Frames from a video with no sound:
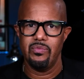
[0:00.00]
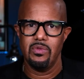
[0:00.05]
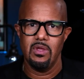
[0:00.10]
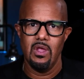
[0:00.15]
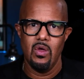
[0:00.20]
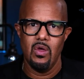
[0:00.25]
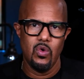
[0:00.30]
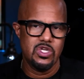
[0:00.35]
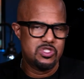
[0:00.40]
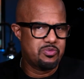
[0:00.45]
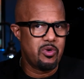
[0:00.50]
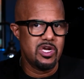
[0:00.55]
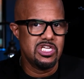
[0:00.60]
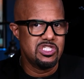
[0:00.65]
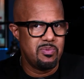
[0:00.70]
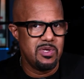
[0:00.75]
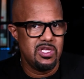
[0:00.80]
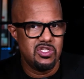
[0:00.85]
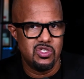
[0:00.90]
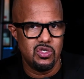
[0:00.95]
Which brings
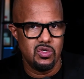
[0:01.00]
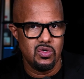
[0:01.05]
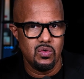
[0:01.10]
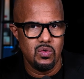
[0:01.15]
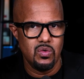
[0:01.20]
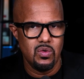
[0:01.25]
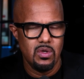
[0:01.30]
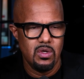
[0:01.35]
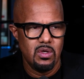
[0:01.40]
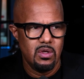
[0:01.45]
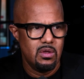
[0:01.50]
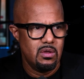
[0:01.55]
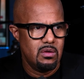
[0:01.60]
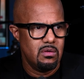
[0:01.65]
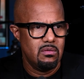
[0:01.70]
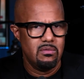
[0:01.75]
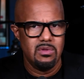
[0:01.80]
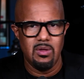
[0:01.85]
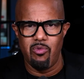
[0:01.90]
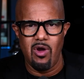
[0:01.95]
me to
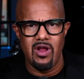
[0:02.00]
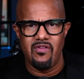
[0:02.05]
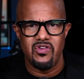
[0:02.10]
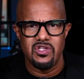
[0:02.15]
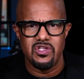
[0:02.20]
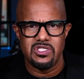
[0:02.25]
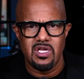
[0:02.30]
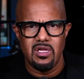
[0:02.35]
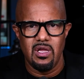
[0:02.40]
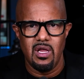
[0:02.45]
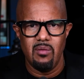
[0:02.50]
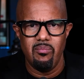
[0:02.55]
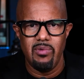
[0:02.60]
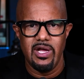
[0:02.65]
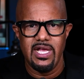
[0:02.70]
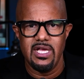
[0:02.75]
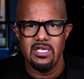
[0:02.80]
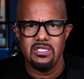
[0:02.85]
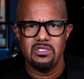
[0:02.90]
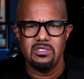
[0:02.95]
the Breakfast Club, I
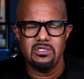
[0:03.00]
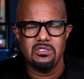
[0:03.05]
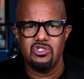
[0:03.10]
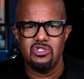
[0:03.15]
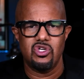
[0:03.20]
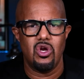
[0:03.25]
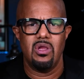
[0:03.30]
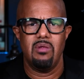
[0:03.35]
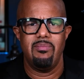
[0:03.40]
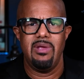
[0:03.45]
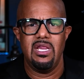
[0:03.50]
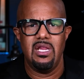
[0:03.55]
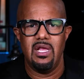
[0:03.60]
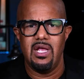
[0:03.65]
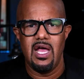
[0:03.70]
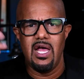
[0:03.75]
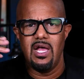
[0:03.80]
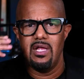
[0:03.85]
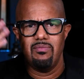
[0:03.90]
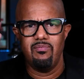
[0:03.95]
guess, Charlemagne the
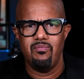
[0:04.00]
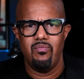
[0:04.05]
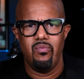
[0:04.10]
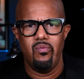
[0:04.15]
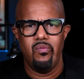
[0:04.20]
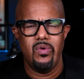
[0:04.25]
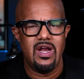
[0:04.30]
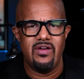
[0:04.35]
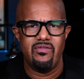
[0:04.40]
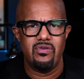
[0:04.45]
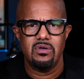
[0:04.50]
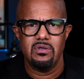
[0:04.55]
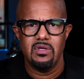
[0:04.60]
God, whatever,